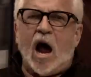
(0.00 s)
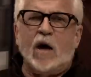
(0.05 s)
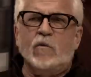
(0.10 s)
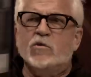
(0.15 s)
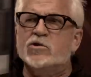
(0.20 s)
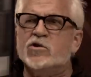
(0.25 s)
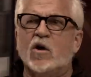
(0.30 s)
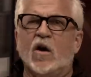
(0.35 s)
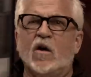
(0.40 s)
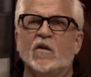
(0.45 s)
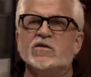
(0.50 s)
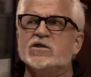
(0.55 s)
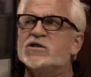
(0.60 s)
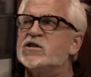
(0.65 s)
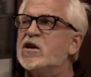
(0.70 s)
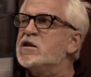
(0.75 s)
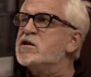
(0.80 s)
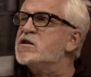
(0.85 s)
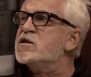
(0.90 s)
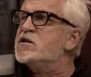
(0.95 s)
I was all of a
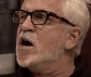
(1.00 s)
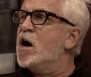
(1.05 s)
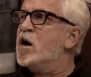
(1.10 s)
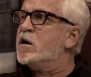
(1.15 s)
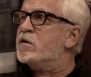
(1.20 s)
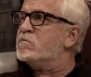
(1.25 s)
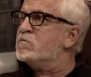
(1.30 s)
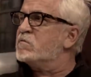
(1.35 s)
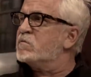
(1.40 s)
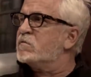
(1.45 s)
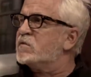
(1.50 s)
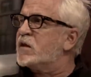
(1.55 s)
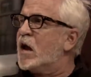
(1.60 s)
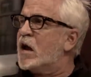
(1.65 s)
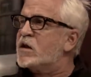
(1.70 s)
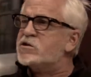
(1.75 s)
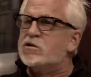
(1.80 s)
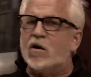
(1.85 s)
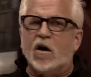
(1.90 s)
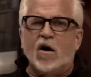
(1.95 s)
sudden done.
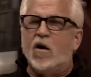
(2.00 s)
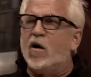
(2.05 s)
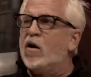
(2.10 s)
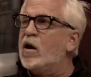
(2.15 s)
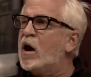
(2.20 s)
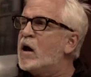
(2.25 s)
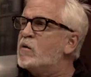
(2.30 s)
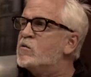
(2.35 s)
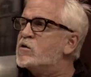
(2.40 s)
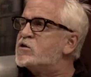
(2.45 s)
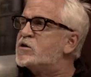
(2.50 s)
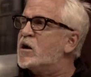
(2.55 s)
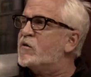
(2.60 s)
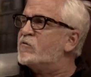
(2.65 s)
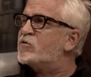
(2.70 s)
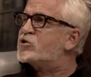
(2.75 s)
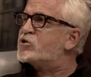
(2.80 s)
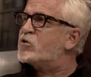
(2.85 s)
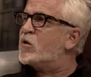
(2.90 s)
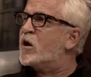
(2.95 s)
That's all I was
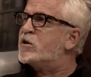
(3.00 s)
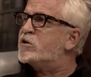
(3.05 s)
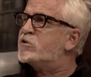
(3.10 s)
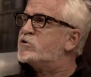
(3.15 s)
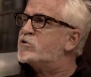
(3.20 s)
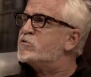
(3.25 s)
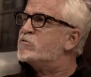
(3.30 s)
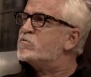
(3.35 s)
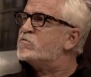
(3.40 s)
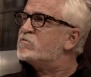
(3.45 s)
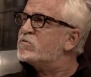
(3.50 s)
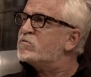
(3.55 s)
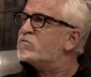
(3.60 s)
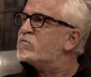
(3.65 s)
ever trying to do.